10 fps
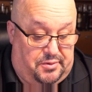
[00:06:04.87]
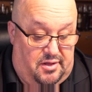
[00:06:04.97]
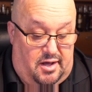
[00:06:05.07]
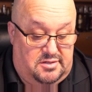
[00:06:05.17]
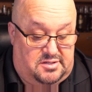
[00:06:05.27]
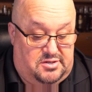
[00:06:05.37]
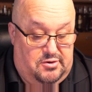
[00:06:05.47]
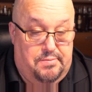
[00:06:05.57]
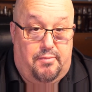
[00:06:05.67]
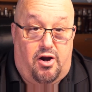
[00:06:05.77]
belongs
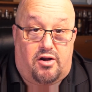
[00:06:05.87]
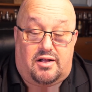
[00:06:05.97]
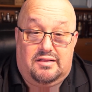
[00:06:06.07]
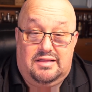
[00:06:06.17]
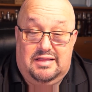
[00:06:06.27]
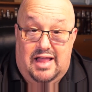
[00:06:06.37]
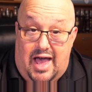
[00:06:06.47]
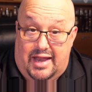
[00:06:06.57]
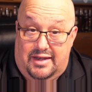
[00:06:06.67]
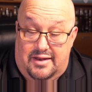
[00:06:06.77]
to Mark
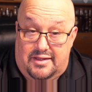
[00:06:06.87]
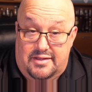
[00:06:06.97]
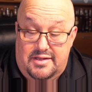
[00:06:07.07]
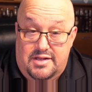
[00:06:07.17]
Lund.